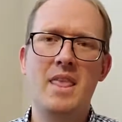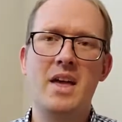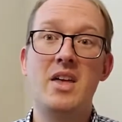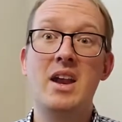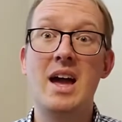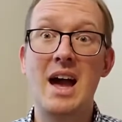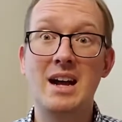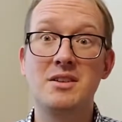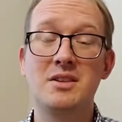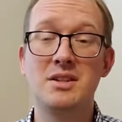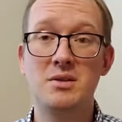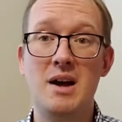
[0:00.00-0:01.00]
and then I
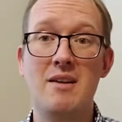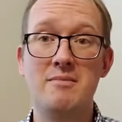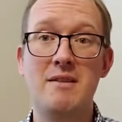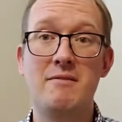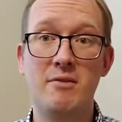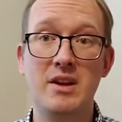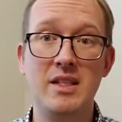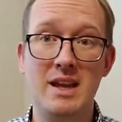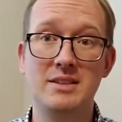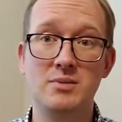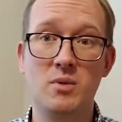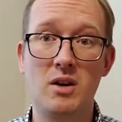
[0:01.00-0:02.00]
actually do have my
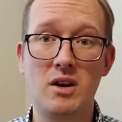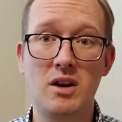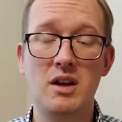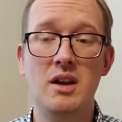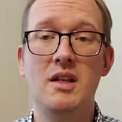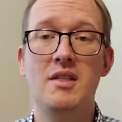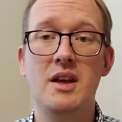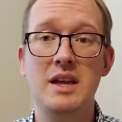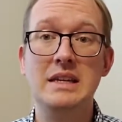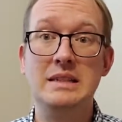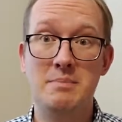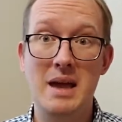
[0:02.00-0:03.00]
freelance work that
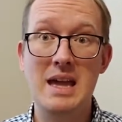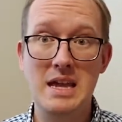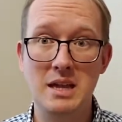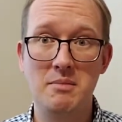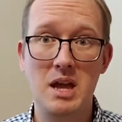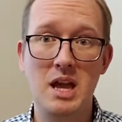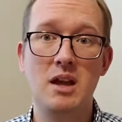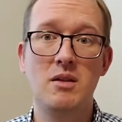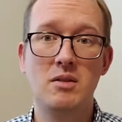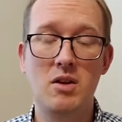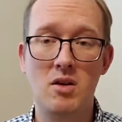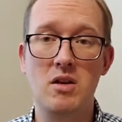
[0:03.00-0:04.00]
is paying me
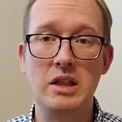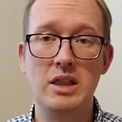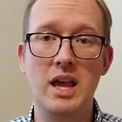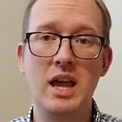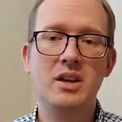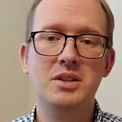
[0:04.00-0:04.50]
currently.